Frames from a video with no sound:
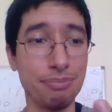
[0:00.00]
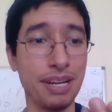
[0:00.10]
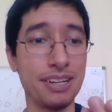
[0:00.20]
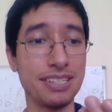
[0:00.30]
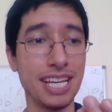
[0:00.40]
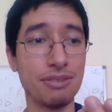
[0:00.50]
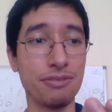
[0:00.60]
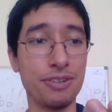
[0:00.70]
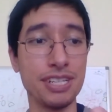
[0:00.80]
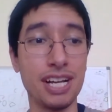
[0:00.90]
Parasect
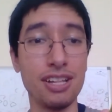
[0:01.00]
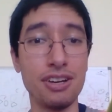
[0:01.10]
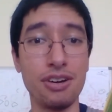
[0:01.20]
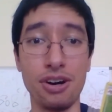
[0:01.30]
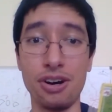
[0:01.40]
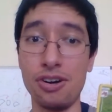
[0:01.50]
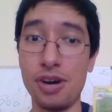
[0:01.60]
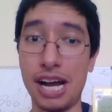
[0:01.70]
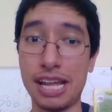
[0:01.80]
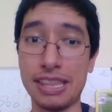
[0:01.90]
Reverse Hollow.
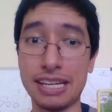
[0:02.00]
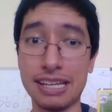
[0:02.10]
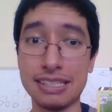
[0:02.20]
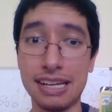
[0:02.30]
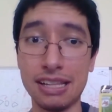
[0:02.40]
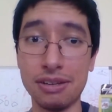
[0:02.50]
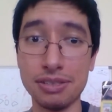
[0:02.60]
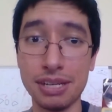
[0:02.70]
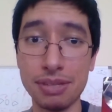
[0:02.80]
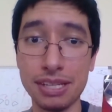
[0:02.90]
Oh, I think I saw a little
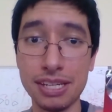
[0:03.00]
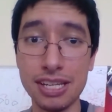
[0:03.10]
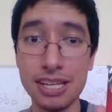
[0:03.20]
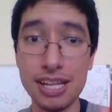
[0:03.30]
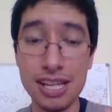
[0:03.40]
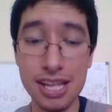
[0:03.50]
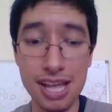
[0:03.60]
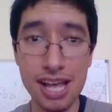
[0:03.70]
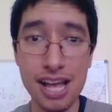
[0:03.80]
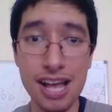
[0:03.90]
something.
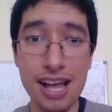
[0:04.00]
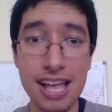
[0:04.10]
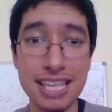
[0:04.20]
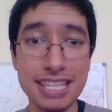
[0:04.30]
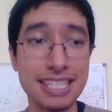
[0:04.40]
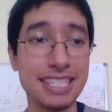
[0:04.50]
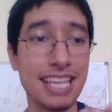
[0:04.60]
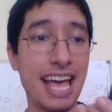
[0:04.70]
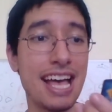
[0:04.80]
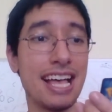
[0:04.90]

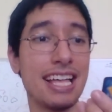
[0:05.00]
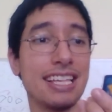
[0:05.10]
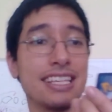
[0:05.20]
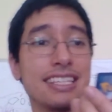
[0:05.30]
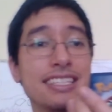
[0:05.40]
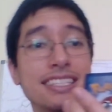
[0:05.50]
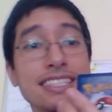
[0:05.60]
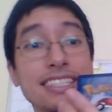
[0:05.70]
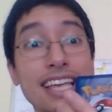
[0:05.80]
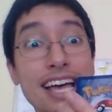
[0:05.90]
Sa
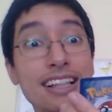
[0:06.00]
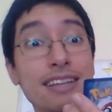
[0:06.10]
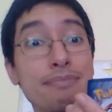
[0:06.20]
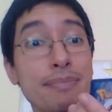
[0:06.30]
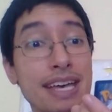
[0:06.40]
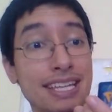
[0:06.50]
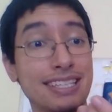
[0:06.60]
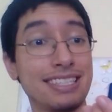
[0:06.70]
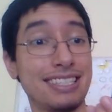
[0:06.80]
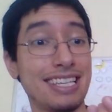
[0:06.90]

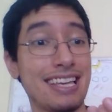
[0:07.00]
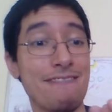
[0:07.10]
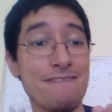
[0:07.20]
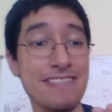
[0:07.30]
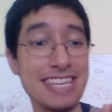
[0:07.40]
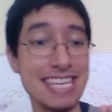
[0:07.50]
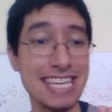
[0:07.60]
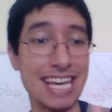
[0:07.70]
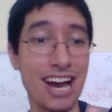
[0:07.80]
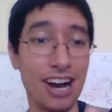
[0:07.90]
Salamence
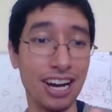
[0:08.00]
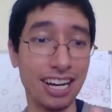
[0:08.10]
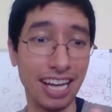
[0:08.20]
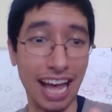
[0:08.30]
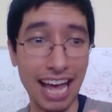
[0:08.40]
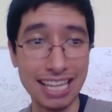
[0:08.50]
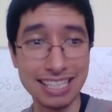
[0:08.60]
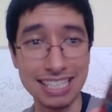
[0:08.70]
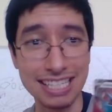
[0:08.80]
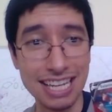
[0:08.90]
V.
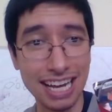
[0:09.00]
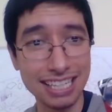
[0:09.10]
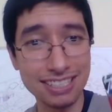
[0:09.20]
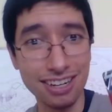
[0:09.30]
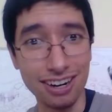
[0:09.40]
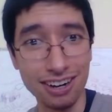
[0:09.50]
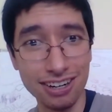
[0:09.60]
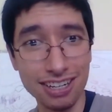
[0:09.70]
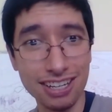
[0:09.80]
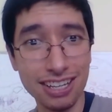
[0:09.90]
That's a nice
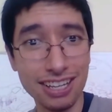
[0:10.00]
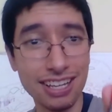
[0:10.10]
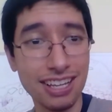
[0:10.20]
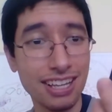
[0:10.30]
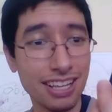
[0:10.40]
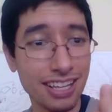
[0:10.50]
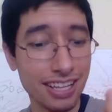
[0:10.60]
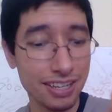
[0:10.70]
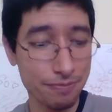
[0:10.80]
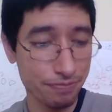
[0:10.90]
card.
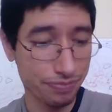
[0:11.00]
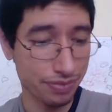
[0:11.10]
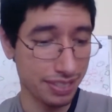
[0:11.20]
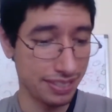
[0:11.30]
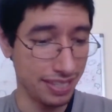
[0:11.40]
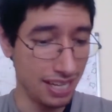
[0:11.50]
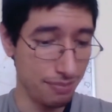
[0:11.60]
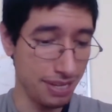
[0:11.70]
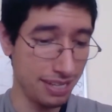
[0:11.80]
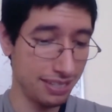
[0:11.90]

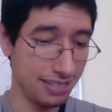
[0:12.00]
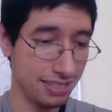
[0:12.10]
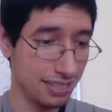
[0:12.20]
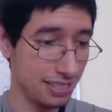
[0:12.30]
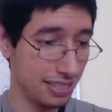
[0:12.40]
Salamence.